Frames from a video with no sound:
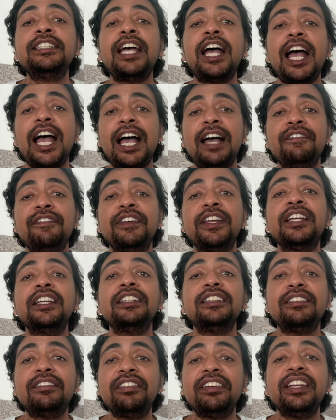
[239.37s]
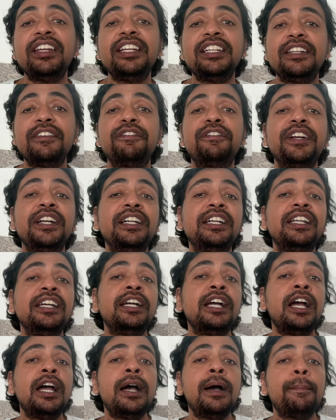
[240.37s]
having 3 different
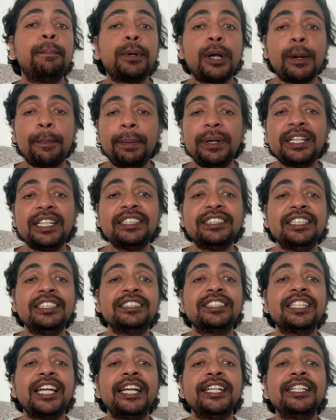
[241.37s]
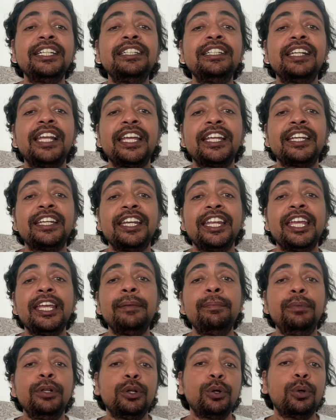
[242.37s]
properties inside it like
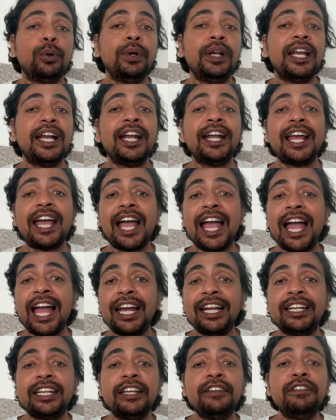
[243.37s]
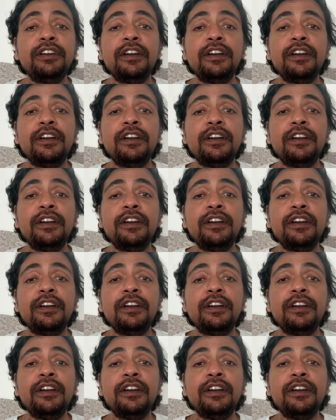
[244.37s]
name, role and active